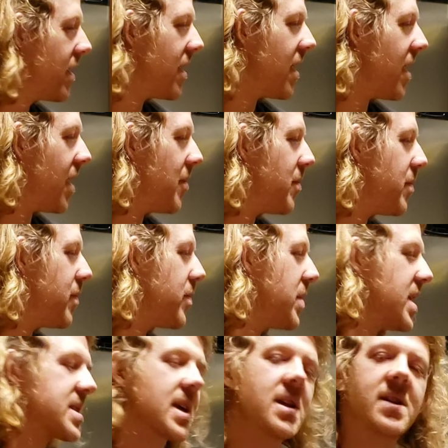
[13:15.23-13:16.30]
But
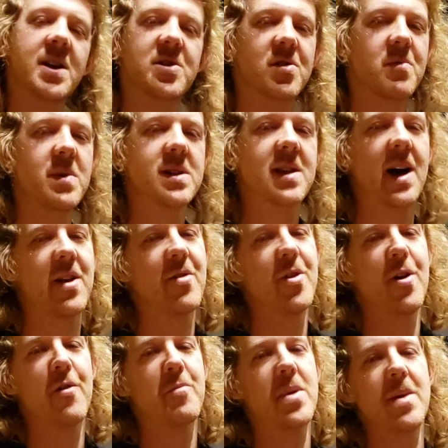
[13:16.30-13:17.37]
that's kind of nature of the beast. I don't
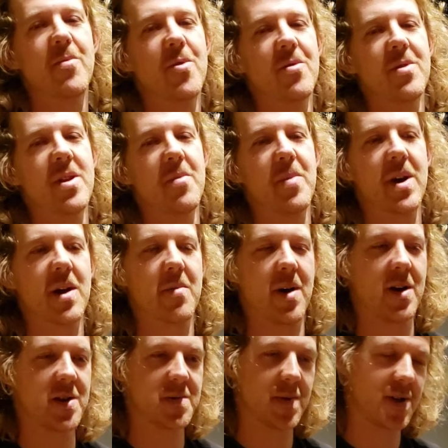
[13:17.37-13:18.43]
know if people nitpick about
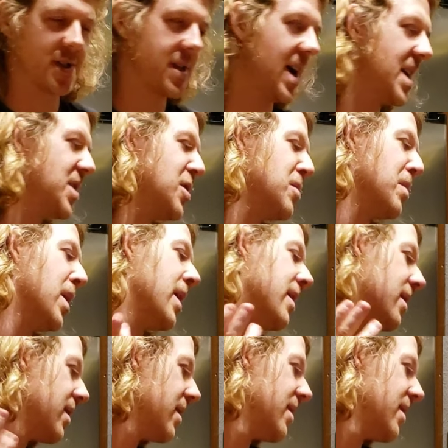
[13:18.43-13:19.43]
it as much as I do, but